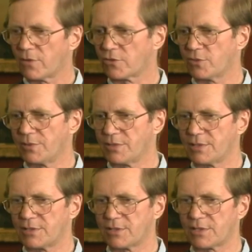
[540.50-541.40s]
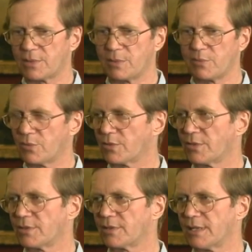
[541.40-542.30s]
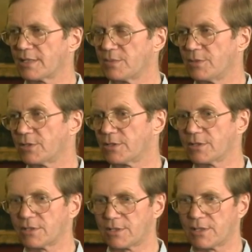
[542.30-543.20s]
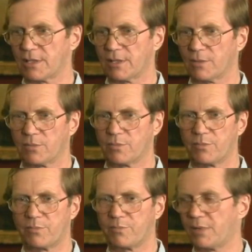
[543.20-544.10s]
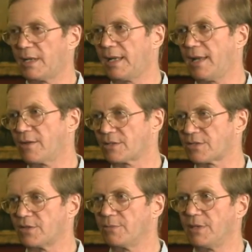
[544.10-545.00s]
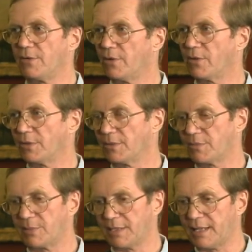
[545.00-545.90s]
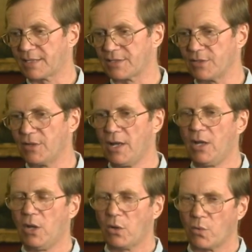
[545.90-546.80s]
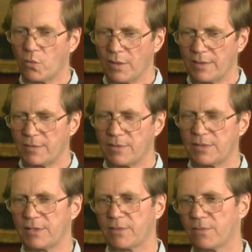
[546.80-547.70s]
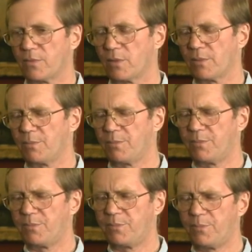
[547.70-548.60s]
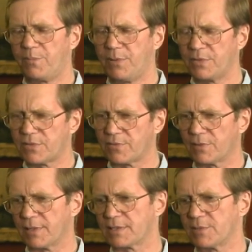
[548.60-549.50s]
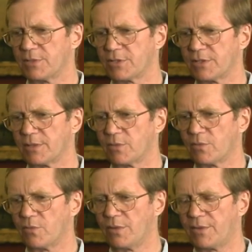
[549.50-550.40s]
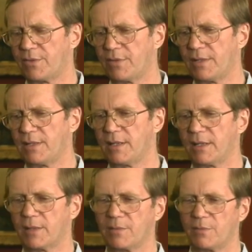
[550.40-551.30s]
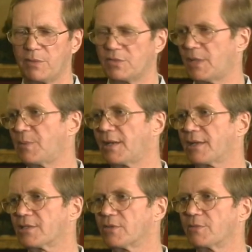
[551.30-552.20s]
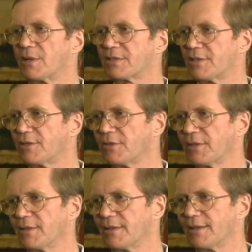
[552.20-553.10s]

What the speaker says: contributed to some important exhibitions by Ernst and Miro and Picasso. We did a beautiful exhibition with the Musée Picasso in Barcelona,